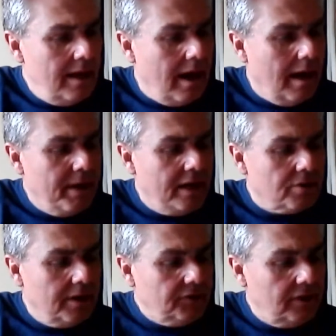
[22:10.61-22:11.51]
a
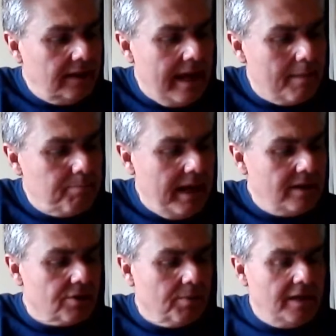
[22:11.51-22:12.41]
patronicity
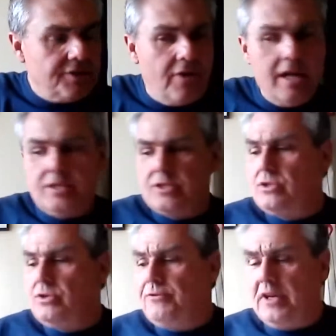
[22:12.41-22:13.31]
campaign to raise funds
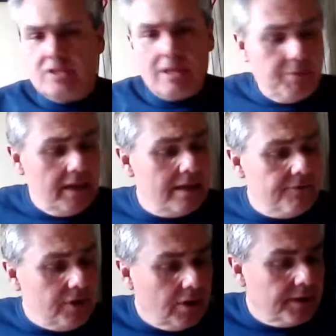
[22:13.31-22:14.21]
to fix up the
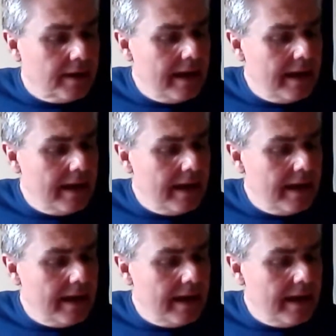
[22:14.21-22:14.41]
infield.